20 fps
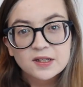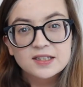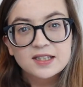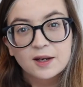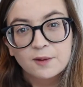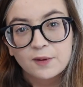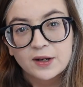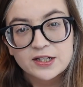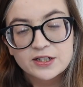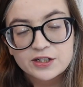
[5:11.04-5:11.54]
place
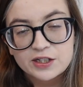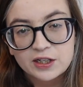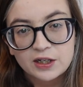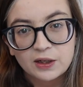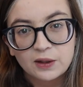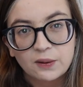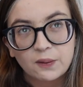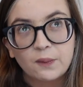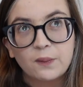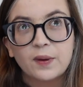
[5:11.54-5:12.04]
I went
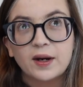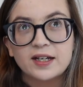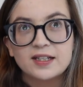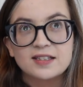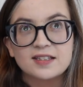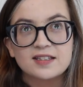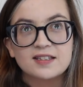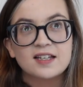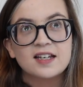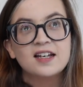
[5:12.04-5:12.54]
to
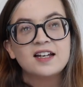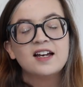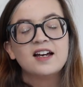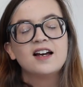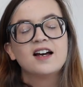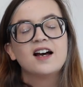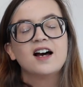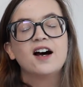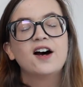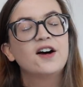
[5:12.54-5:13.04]
was
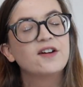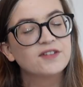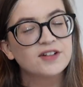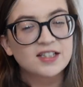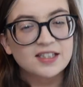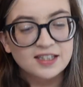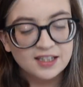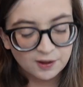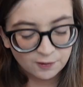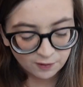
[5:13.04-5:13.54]

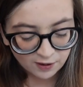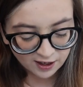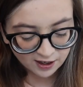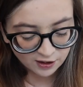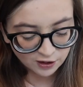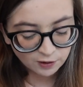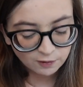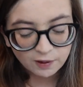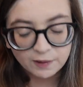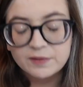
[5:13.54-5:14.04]
obviously where I
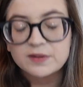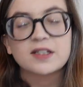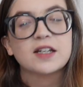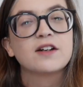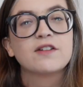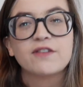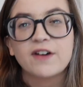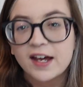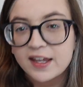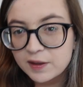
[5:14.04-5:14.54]
knew I was
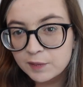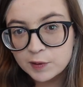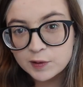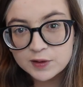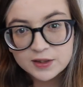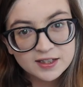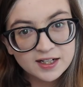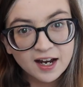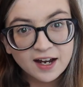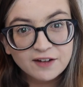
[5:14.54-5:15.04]
going to find the
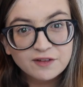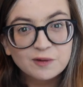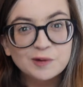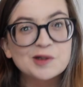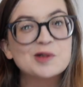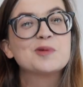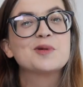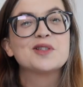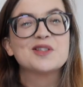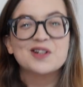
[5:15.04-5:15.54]
most stuff,
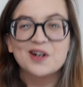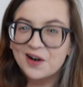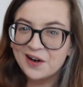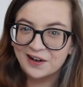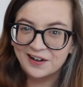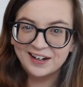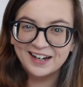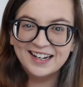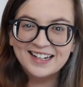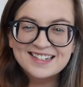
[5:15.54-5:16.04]
which was
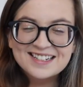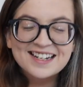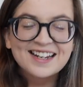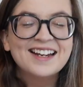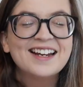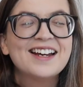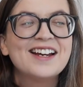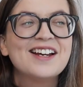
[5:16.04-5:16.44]
Target.